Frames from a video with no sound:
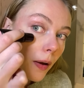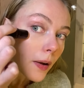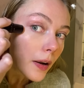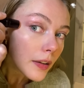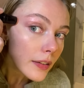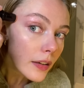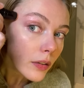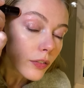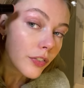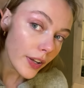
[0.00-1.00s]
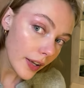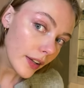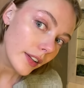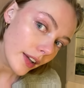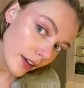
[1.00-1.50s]
A nice little V
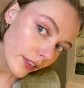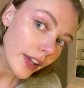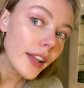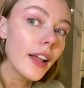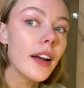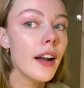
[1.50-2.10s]
to kind of get that